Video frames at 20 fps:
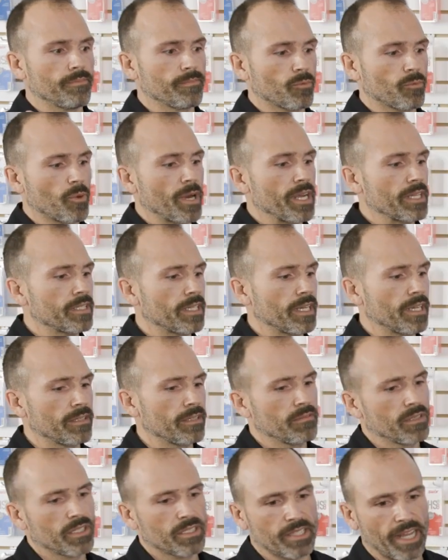
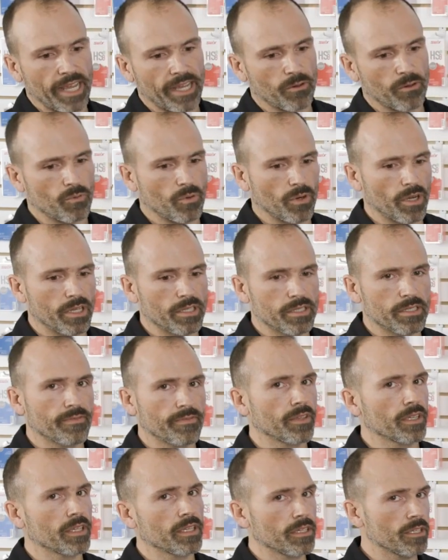racing second runs if
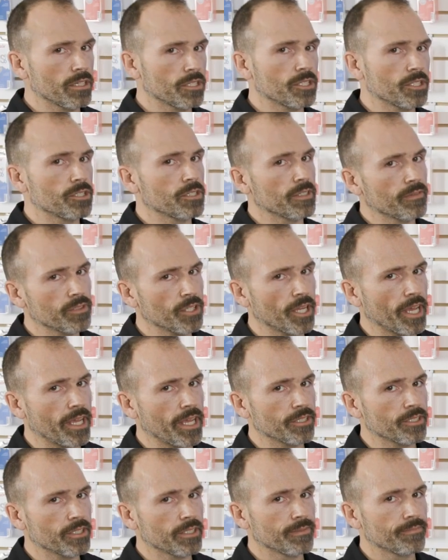the conditions have
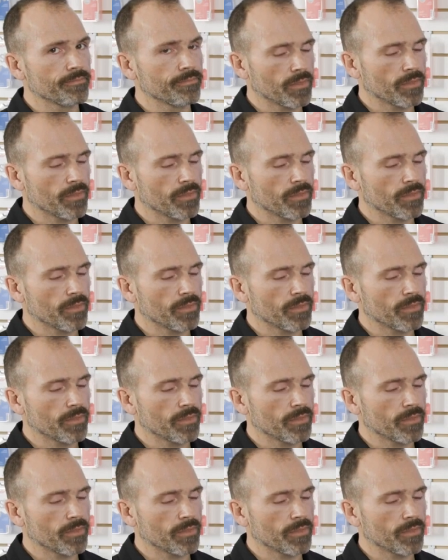changed.